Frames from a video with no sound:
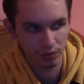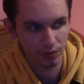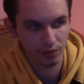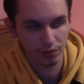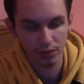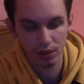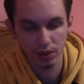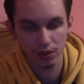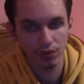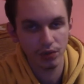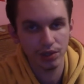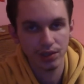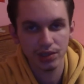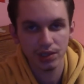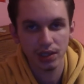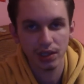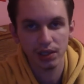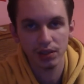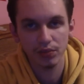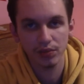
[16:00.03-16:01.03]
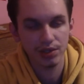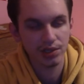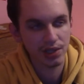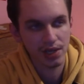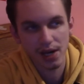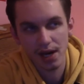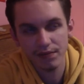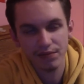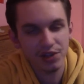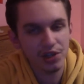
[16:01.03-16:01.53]
Like, what does that
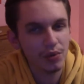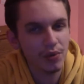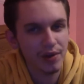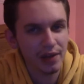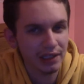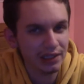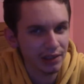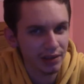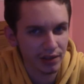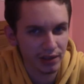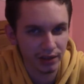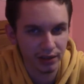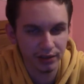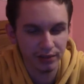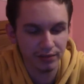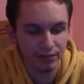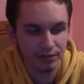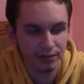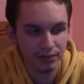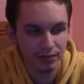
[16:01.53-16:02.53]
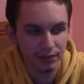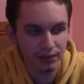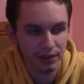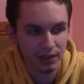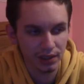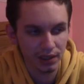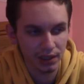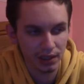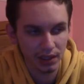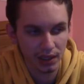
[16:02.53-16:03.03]
have to do with anything?
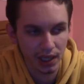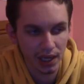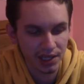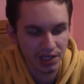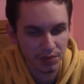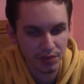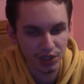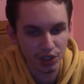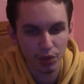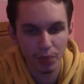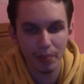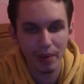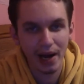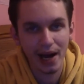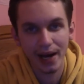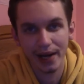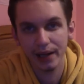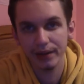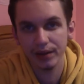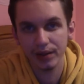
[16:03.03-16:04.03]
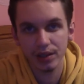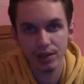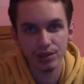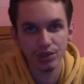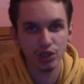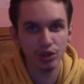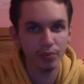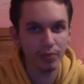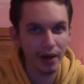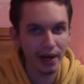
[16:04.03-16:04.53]
That doesn't mean you're bad at this,
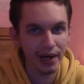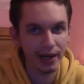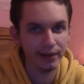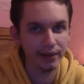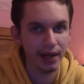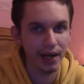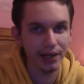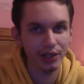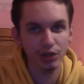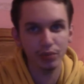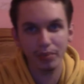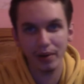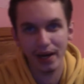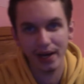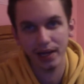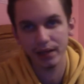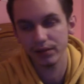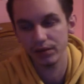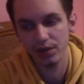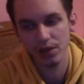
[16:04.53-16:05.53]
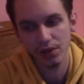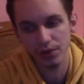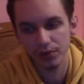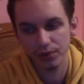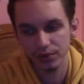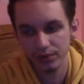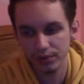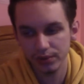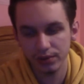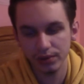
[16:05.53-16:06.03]
you're bad at that, you're bad at... No.
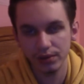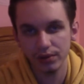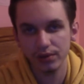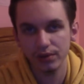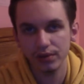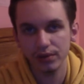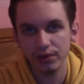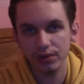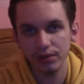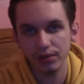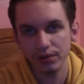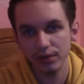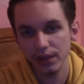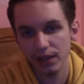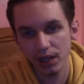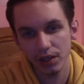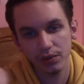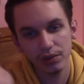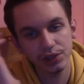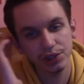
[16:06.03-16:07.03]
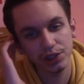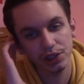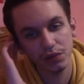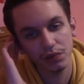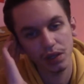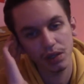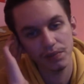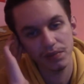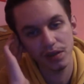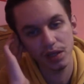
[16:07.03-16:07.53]
Like, I don't understand
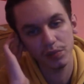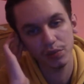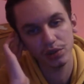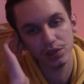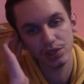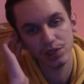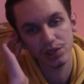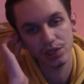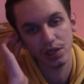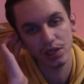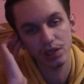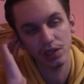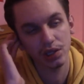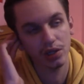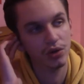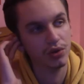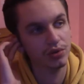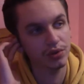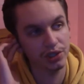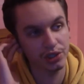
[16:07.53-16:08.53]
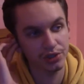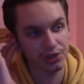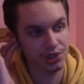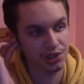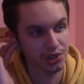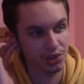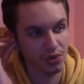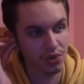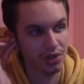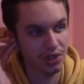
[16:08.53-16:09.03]
why people just think, oh, you're
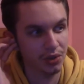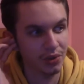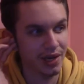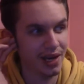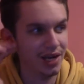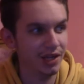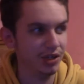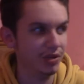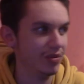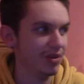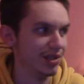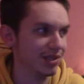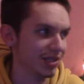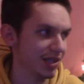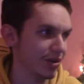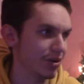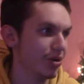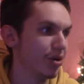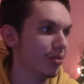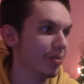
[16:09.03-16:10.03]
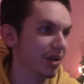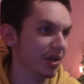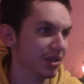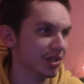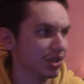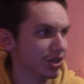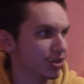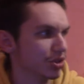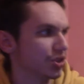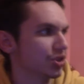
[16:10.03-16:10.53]
short, you can't do this at all because
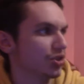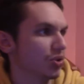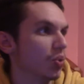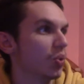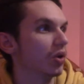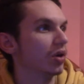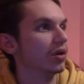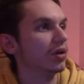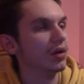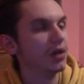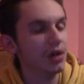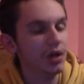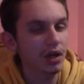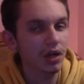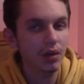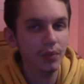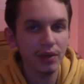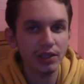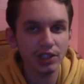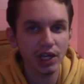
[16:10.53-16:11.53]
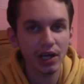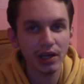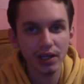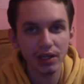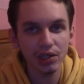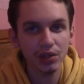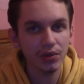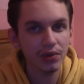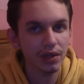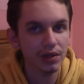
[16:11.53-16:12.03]
you're short. Bitch, I can
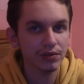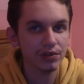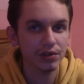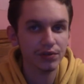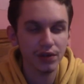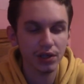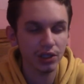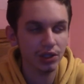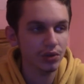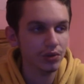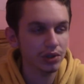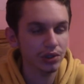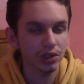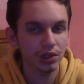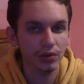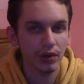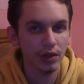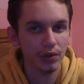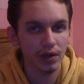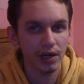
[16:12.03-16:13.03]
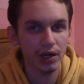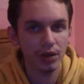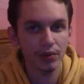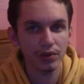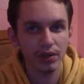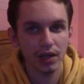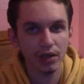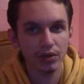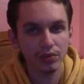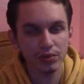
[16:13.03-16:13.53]
do whatever the fuck you can do. I don't care
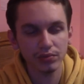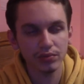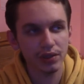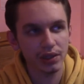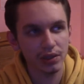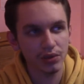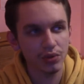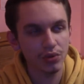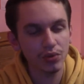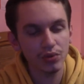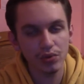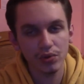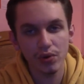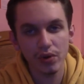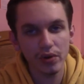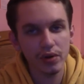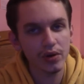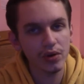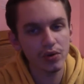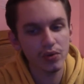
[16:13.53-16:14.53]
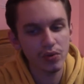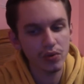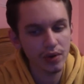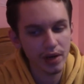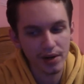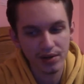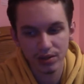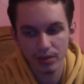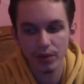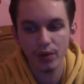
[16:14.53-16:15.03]
what... who
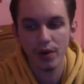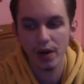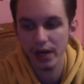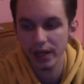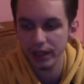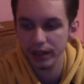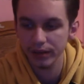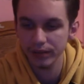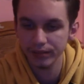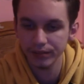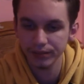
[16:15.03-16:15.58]
cares about height?